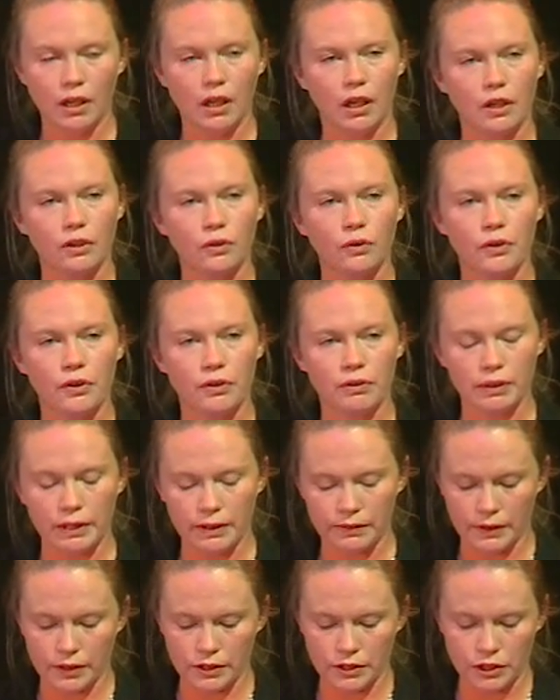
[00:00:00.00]
And all 3
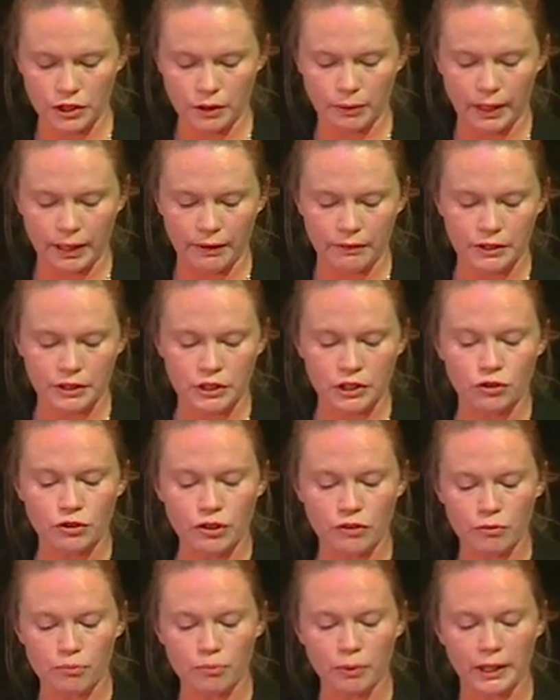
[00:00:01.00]
of those new areas are
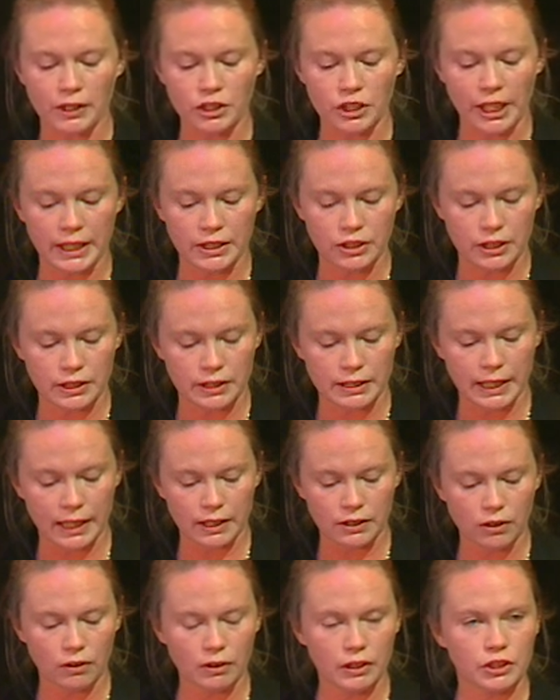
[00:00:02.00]
driven by changing
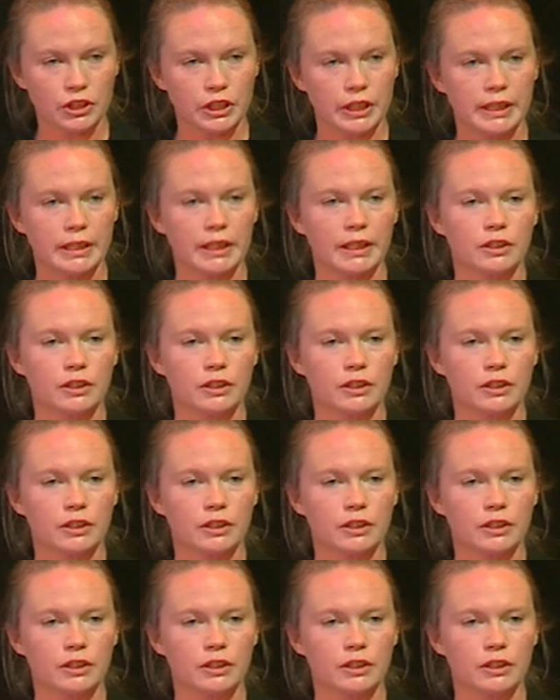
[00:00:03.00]
technology